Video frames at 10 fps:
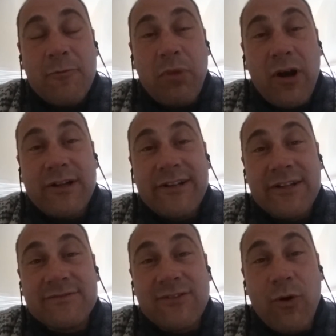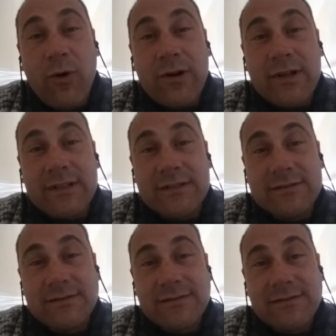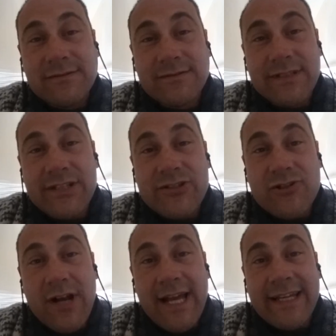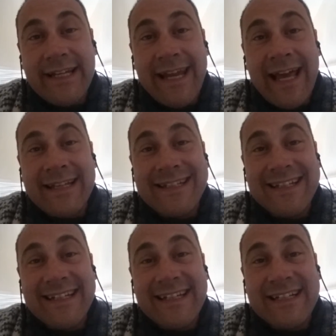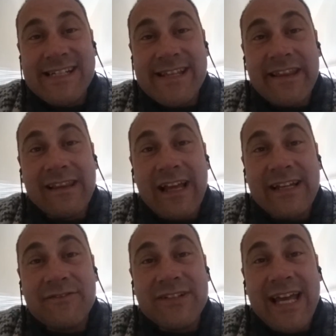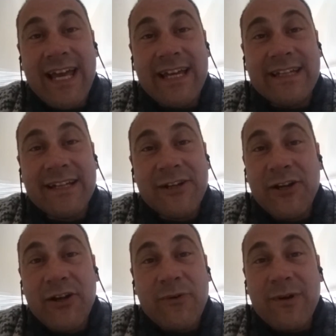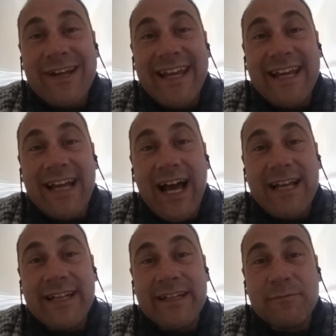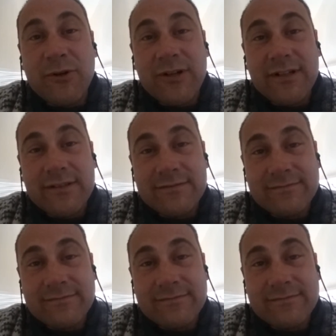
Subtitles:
Part of court is dragging an idea into the light of day where it can't hide anymore.